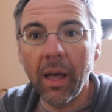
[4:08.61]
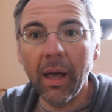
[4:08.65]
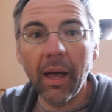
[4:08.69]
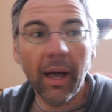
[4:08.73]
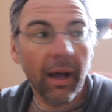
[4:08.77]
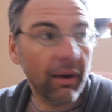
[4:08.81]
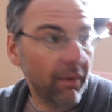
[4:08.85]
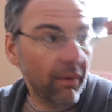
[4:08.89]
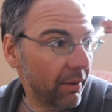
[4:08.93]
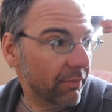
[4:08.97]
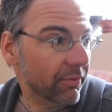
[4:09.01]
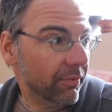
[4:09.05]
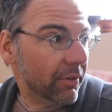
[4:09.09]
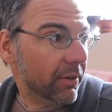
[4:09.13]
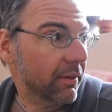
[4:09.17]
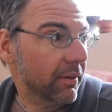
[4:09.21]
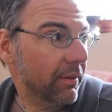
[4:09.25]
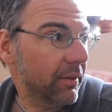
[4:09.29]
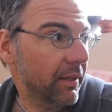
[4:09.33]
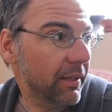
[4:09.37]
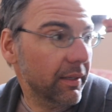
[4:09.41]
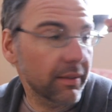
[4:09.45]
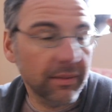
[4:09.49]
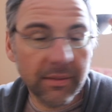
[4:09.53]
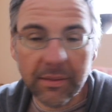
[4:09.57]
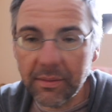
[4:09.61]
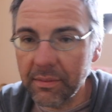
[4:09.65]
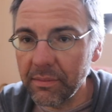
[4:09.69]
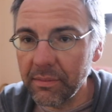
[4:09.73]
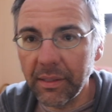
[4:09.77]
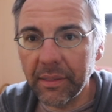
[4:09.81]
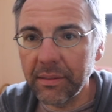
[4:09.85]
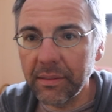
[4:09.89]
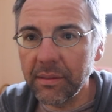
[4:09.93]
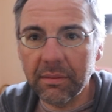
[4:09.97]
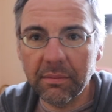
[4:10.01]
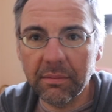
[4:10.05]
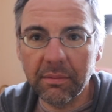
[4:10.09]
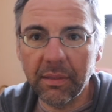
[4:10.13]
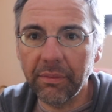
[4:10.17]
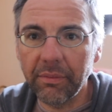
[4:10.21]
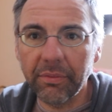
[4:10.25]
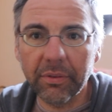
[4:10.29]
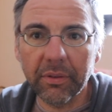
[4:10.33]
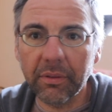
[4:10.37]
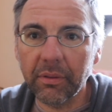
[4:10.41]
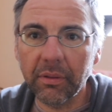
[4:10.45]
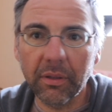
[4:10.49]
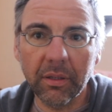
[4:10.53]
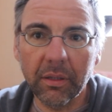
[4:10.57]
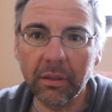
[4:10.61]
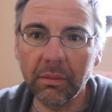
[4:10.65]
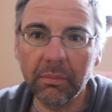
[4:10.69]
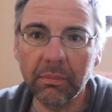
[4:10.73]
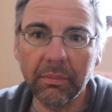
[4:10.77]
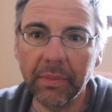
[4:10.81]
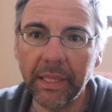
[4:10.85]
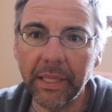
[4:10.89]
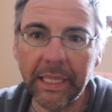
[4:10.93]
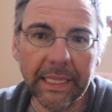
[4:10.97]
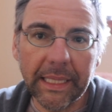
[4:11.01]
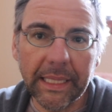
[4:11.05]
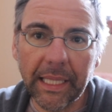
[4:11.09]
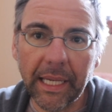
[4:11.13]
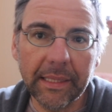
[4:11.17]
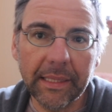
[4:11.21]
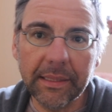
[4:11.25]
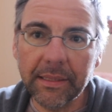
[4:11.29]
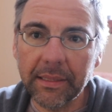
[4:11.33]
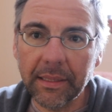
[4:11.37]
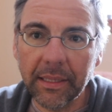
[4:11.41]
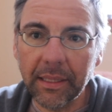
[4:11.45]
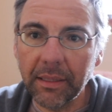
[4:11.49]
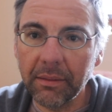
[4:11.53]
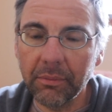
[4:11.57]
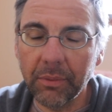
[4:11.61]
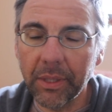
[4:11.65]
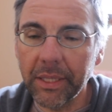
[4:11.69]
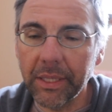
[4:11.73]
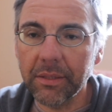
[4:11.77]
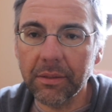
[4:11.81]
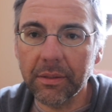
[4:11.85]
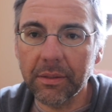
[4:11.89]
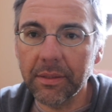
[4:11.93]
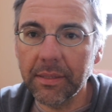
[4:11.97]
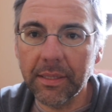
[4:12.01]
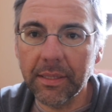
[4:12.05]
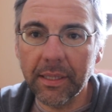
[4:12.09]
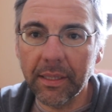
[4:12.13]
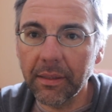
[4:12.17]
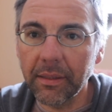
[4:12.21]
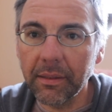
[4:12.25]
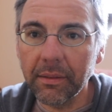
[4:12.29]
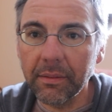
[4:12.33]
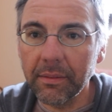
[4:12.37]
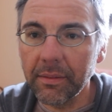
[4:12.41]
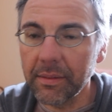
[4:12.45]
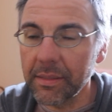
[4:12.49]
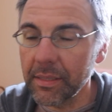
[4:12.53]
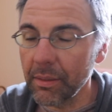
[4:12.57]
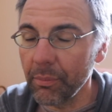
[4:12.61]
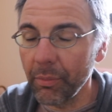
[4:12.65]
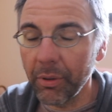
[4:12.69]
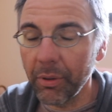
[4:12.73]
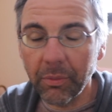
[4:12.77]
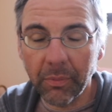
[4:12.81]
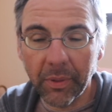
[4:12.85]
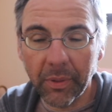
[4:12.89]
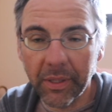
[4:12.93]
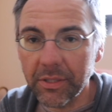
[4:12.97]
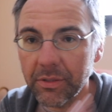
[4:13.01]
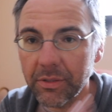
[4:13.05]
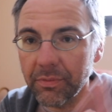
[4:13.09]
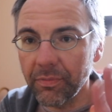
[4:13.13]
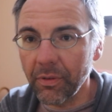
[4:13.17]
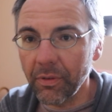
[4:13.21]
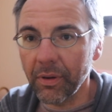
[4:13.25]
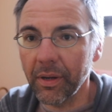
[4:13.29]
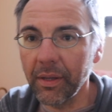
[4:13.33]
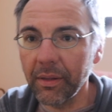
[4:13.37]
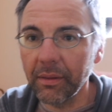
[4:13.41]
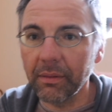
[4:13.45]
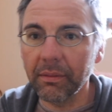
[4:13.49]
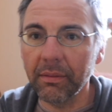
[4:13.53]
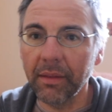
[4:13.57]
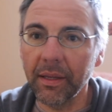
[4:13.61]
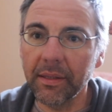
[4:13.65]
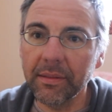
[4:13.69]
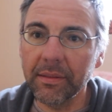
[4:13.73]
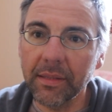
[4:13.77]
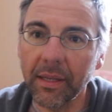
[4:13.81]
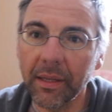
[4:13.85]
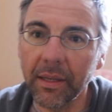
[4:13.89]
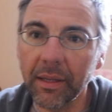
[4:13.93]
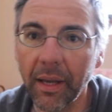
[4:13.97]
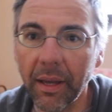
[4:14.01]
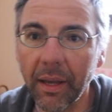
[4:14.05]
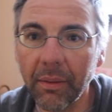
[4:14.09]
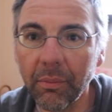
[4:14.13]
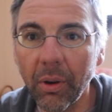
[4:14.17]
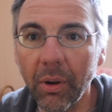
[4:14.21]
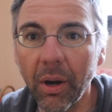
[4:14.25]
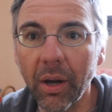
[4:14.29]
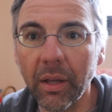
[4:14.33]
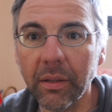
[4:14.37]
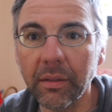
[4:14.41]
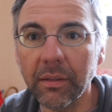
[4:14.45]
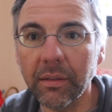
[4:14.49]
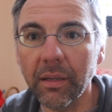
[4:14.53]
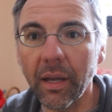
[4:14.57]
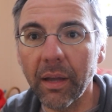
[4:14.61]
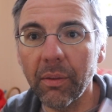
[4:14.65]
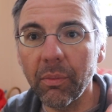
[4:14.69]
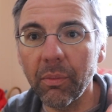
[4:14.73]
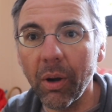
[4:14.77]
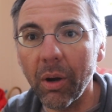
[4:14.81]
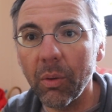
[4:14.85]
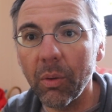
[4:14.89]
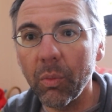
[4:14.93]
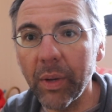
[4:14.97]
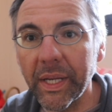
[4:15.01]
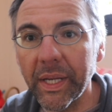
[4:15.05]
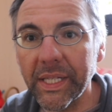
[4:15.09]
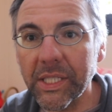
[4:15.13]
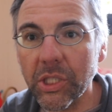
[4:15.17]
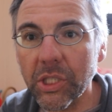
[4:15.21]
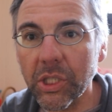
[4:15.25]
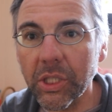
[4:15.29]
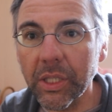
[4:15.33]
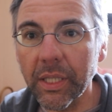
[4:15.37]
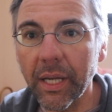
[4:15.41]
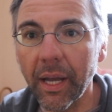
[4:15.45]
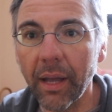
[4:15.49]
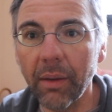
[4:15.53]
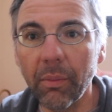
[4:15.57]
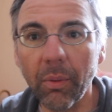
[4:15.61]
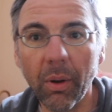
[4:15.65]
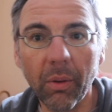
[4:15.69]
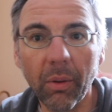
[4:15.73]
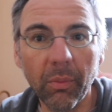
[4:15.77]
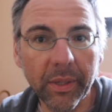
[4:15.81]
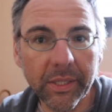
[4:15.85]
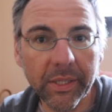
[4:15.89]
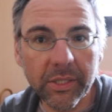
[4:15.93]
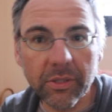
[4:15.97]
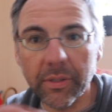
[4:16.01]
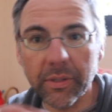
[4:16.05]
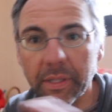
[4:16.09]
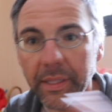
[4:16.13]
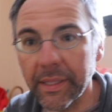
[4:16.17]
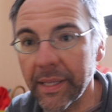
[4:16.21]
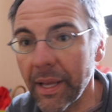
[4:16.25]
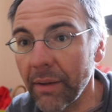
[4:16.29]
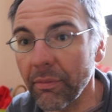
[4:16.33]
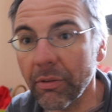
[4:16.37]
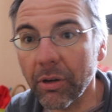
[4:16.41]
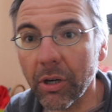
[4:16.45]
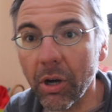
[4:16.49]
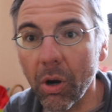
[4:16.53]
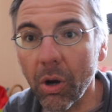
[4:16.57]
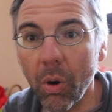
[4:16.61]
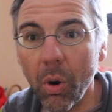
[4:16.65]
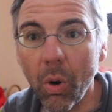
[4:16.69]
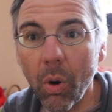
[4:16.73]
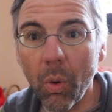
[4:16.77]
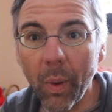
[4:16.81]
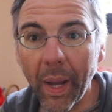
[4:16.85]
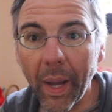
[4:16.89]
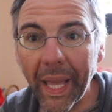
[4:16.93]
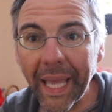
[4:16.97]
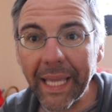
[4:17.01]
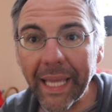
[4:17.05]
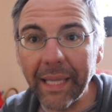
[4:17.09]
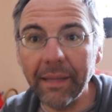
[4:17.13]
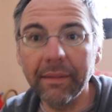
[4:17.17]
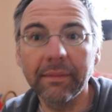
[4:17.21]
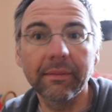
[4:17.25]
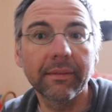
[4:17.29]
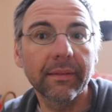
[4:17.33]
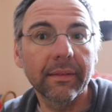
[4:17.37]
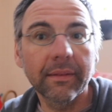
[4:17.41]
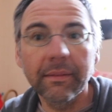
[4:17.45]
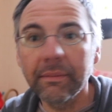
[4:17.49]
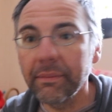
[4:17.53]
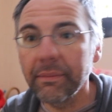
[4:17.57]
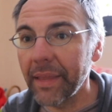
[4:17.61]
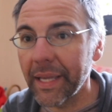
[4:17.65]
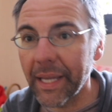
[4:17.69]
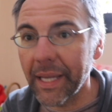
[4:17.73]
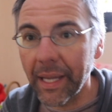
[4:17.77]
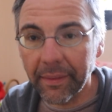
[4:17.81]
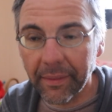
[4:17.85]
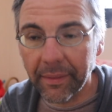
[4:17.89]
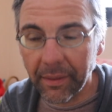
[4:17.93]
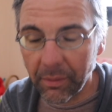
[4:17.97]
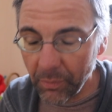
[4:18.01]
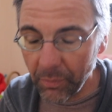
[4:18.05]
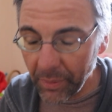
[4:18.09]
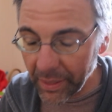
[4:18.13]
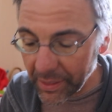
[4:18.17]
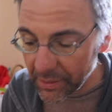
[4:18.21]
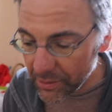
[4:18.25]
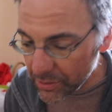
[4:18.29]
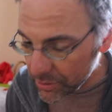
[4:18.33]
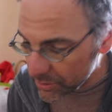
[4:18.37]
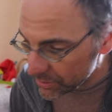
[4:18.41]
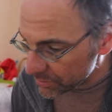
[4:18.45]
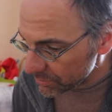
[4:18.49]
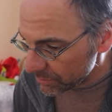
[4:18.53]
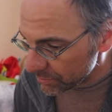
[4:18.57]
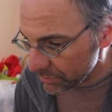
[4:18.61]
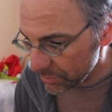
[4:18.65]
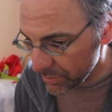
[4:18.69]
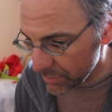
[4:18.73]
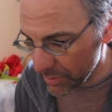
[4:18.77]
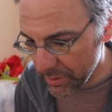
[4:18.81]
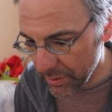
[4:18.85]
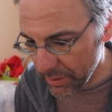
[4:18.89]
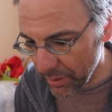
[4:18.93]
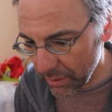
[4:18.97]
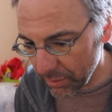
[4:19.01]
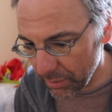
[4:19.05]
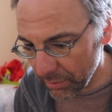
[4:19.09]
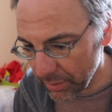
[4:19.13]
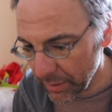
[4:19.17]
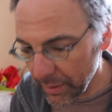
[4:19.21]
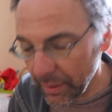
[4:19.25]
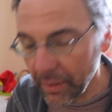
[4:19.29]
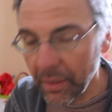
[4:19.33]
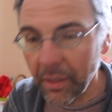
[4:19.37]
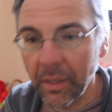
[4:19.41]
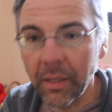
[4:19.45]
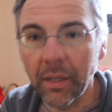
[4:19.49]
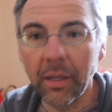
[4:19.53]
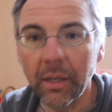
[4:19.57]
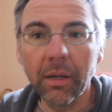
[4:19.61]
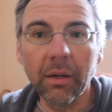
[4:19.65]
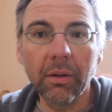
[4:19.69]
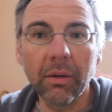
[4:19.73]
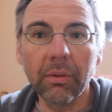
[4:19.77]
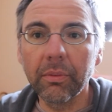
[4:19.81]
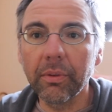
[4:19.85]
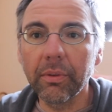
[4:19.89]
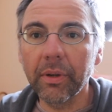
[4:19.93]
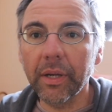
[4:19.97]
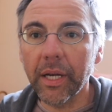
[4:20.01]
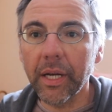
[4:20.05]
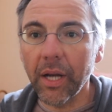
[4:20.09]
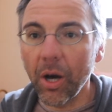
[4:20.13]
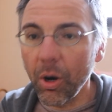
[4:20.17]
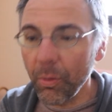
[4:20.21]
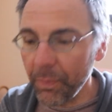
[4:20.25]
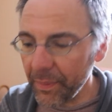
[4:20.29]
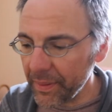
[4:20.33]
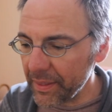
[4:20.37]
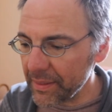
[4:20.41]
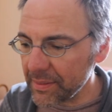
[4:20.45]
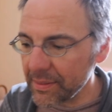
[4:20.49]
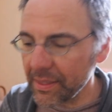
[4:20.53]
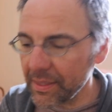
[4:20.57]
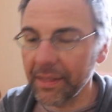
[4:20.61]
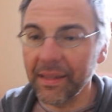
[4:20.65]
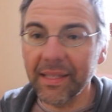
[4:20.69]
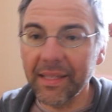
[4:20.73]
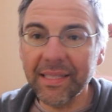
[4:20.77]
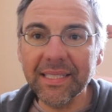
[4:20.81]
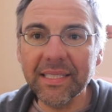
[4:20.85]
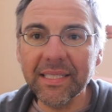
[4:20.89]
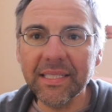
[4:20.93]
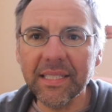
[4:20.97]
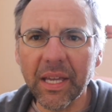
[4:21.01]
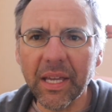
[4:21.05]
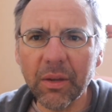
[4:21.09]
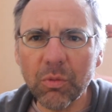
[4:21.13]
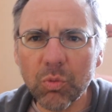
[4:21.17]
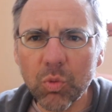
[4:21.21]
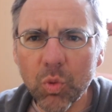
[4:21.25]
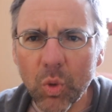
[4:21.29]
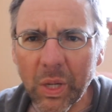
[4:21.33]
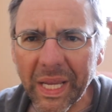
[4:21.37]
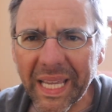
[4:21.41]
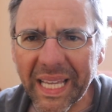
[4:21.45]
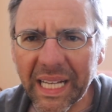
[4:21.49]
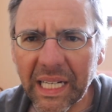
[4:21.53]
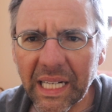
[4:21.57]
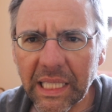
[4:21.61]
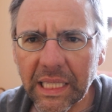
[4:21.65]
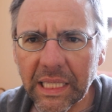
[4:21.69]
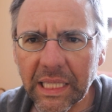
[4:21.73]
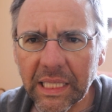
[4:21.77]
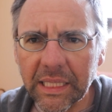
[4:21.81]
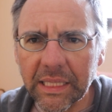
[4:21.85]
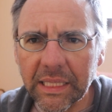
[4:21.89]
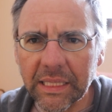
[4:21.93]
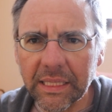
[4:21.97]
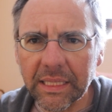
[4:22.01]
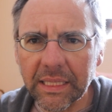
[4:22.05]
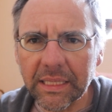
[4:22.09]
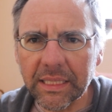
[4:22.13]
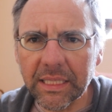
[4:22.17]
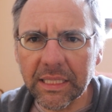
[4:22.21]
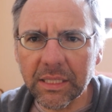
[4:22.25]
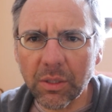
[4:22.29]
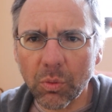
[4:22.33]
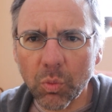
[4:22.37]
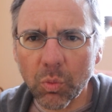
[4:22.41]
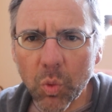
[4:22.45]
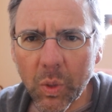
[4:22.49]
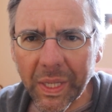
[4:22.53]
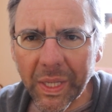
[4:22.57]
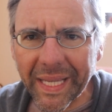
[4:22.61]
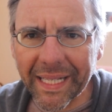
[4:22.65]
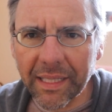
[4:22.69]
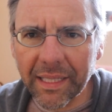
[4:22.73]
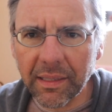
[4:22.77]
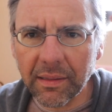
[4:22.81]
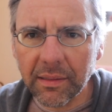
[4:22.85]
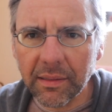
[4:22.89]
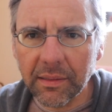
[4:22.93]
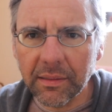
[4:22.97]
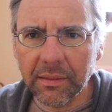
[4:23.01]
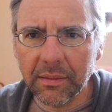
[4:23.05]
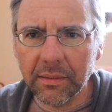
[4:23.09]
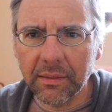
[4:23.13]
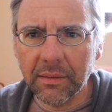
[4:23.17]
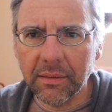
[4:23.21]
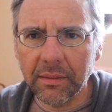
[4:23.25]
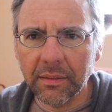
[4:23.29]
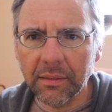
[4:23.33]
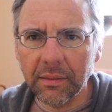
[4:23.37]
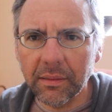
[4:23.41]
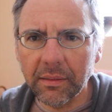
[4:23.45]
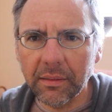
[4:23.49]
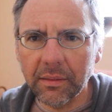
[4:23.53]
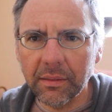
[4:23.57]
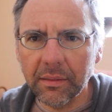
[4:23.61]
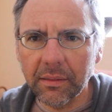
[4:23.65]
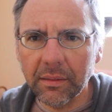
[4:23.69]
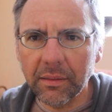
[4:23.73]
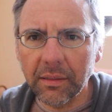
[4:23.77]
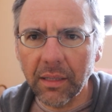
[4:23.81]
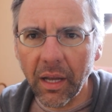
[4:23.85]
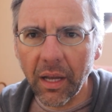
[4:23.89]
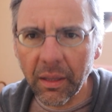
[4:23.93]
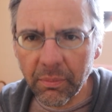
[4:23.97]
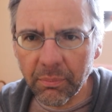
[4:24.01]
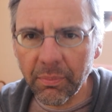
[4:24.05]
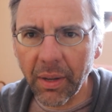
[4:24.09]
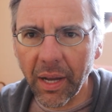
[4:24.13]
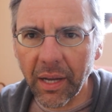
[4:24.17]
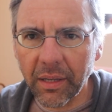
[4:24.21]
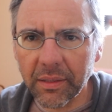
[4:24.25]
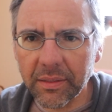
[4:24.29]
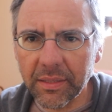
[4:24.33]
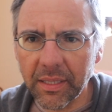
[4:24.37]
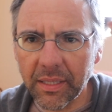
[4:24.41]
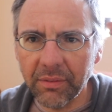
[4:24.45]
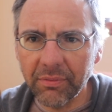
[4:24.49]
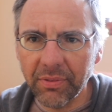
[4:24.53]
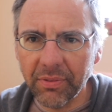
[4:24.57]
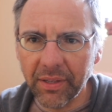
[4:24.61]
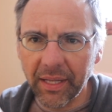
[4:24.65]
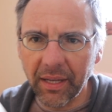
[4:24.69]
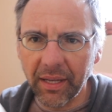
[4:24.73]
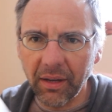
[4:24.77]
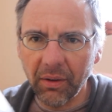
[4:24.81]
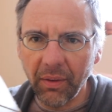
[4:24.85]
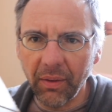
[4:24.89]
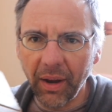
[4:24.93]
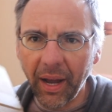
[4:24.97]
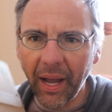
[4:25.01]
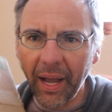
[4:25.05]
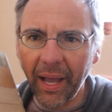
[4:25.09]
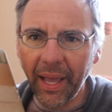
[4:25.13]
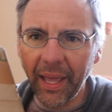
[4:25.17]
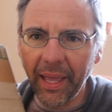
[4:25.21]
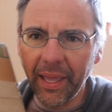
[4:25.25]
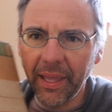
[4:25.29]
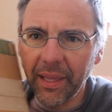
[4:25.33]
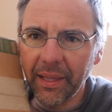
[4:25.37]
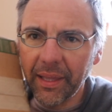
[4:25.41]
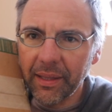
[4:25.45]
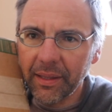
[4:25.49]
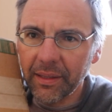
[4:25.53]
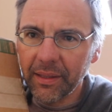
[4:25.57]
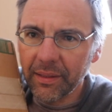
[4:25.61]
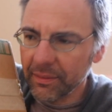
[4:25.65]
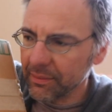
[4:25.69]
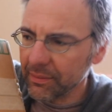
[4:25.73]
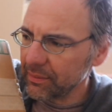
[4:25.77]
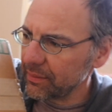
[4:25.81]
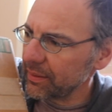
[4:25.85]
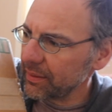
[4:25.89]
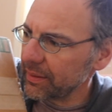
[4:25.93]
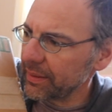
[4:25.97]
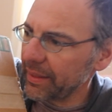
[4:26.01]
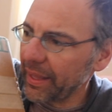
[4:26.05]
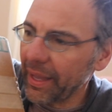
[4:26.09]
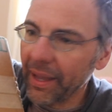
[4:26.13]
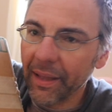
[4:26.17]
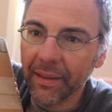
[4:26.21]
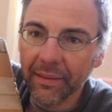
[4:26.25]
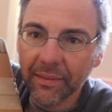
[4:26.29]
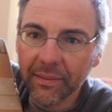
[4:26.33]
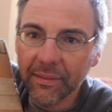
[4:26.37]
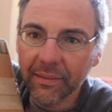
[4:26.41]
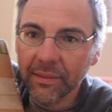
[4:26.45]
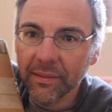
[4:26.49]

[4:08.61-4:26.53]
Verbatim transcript: However, it's it's never gonna be nice again. Winter is here. Someone wished for it. They said, "I want I want winter. I want winter to never go away." They got their wish. So we're gonna open this thing. This is a real. This is a real unboxing video. I look at that.